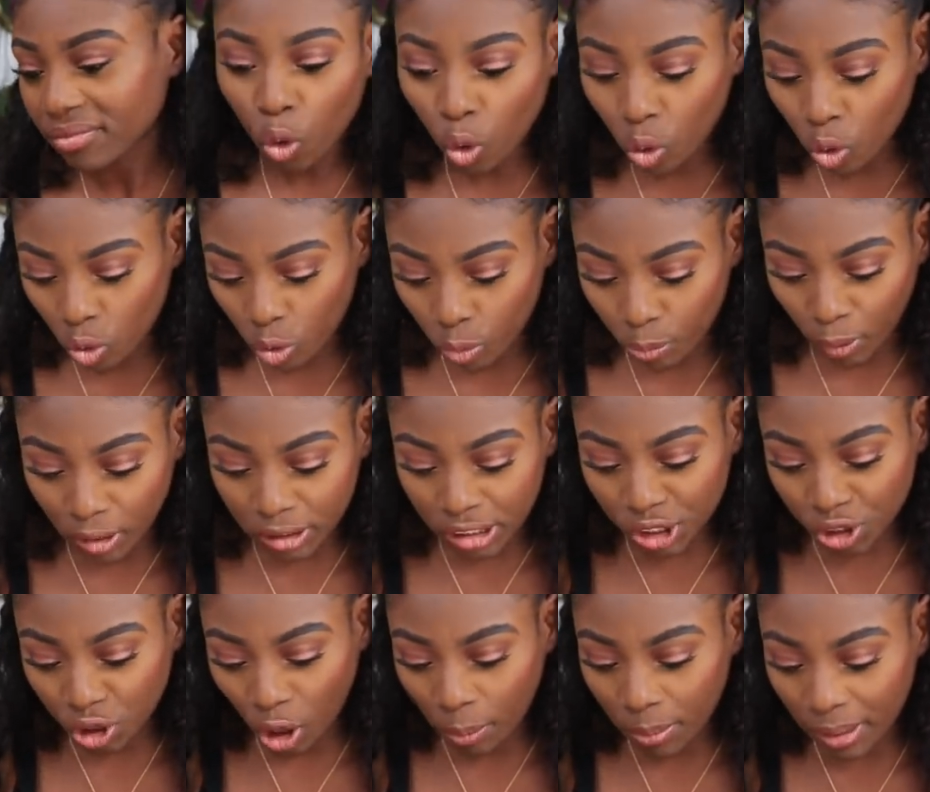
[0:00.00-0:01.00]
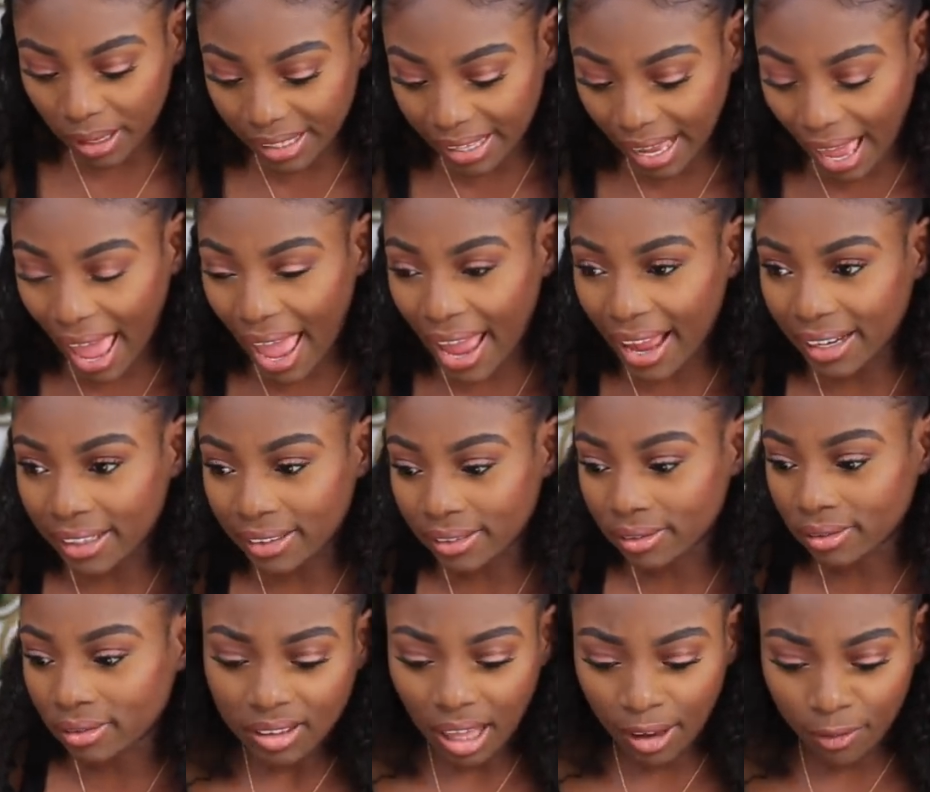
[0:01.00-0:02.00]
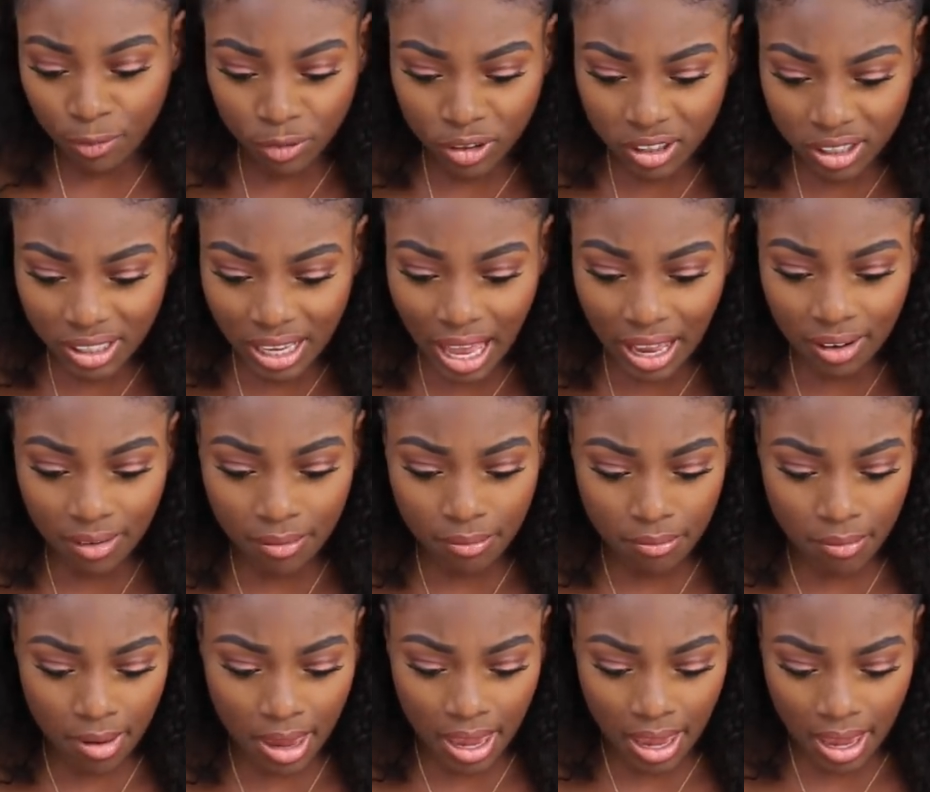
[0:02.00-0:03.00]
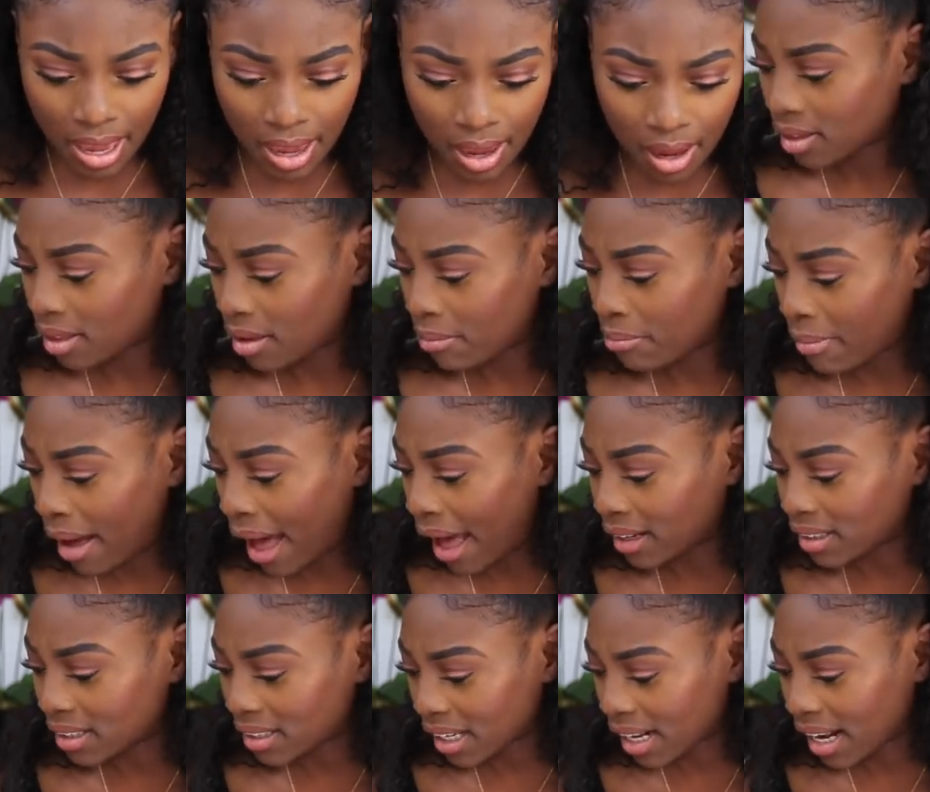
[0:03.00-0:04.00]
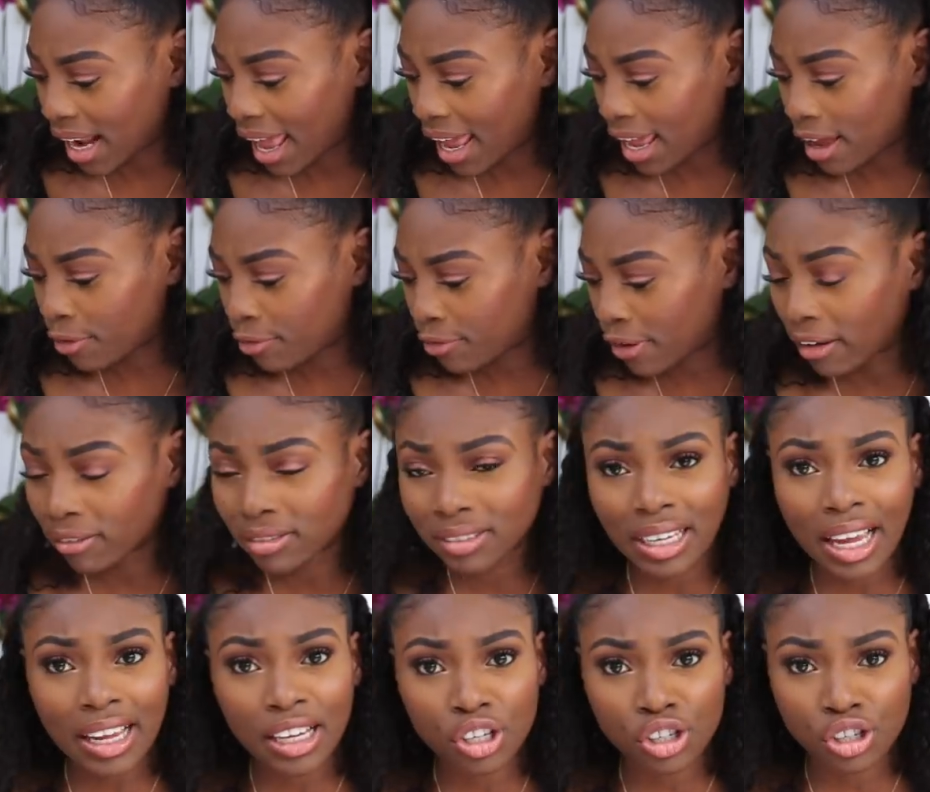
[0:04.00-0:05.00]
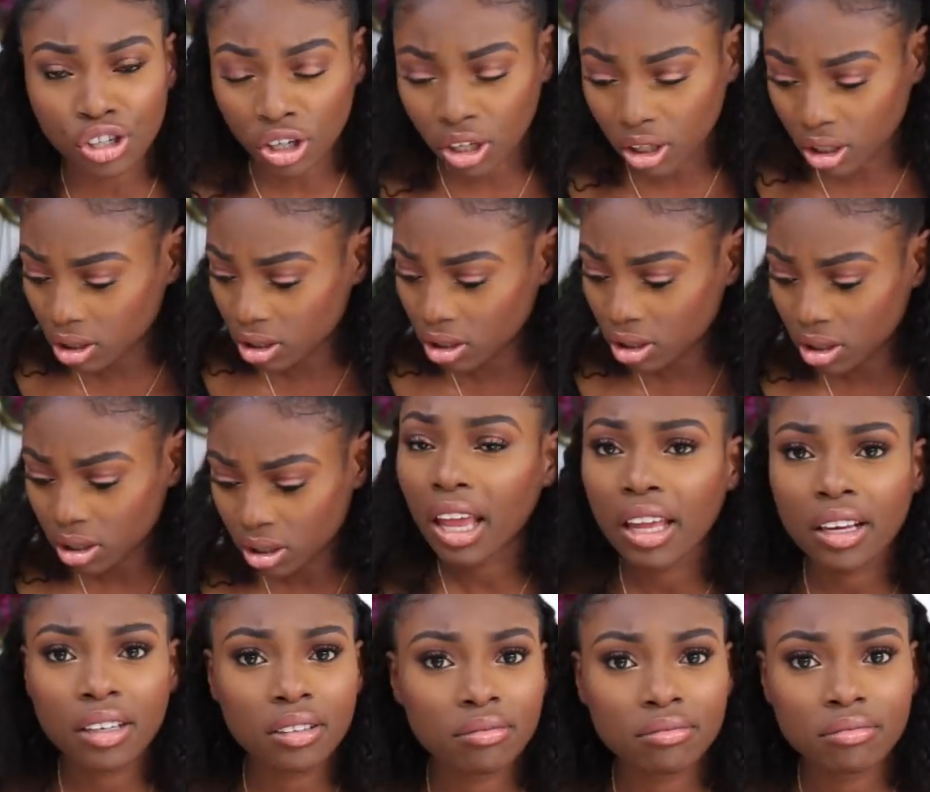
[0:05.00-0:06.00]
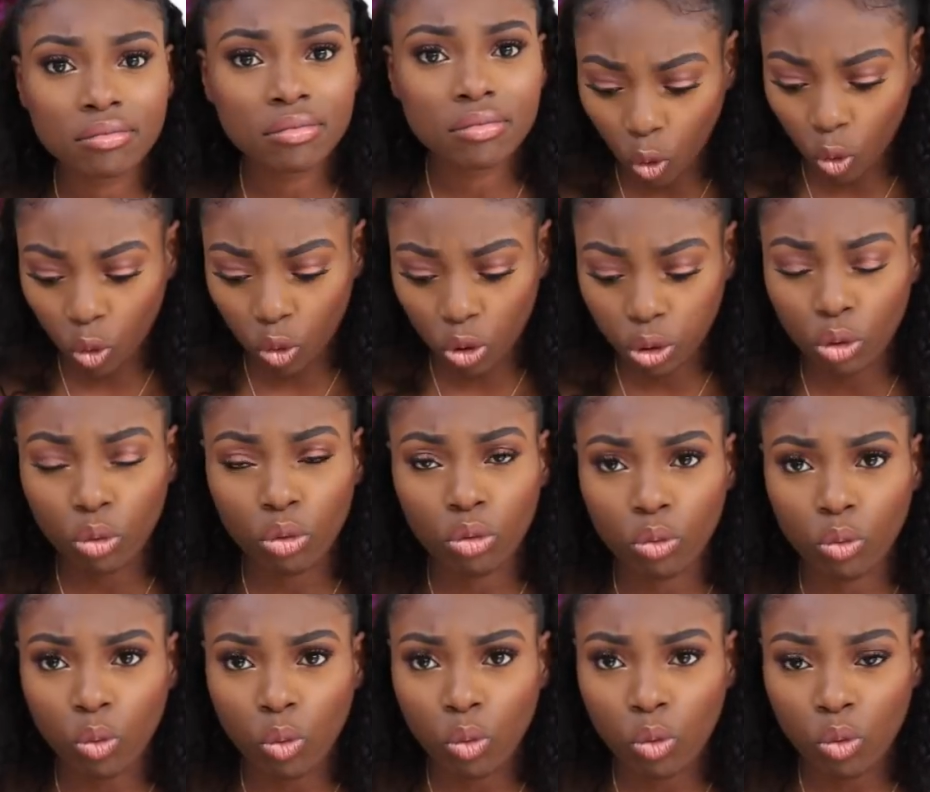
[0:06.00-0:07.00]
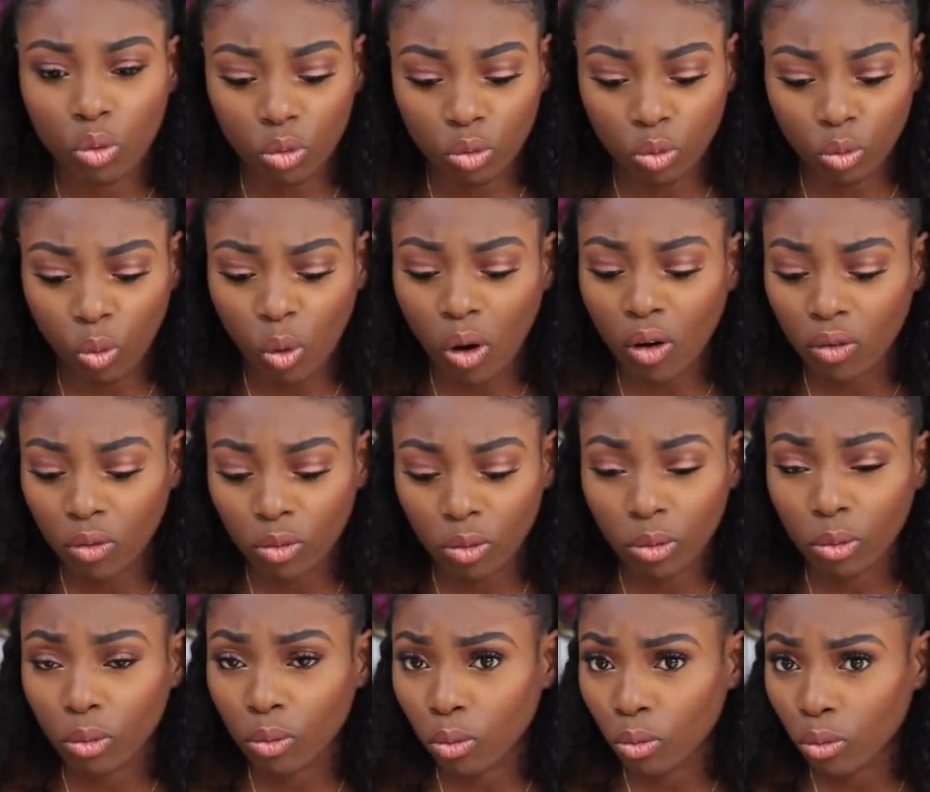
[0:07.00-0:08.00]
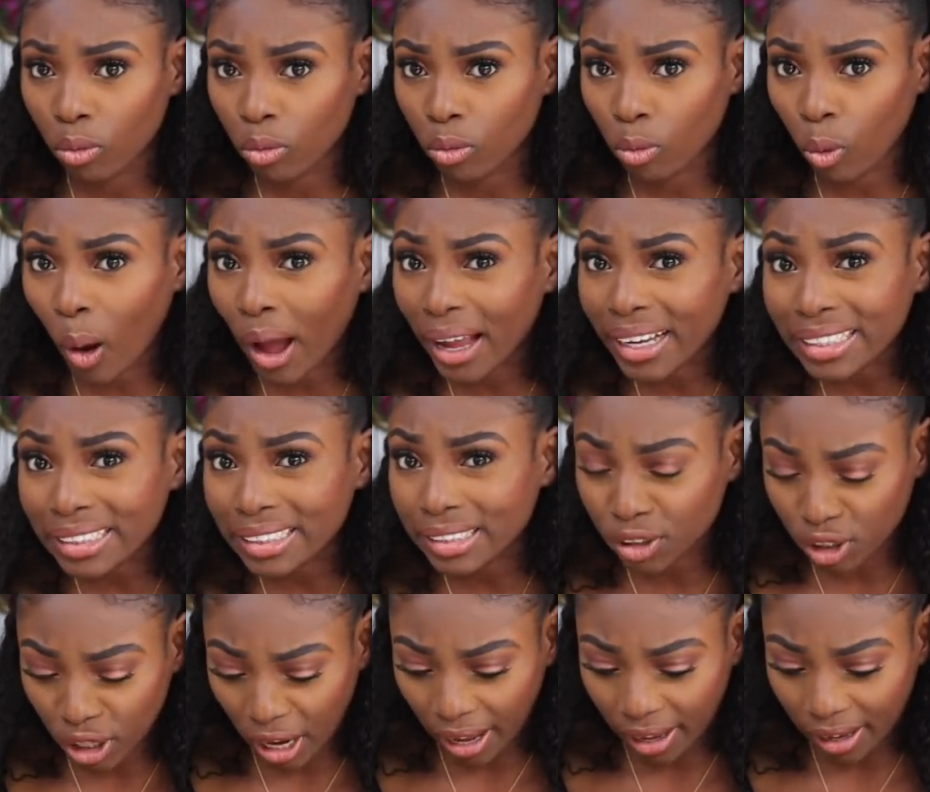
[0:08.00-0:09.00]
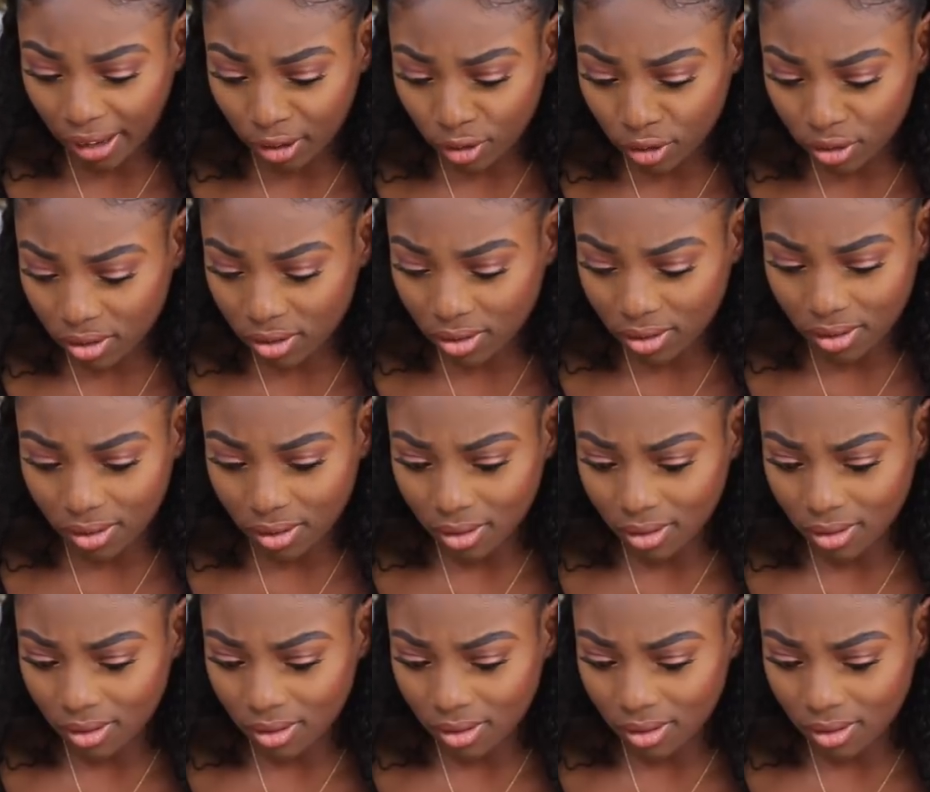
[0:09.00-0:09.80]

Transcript: Ooh, Bodyshop again. They've sent me the matte clay foundations in all the white shades.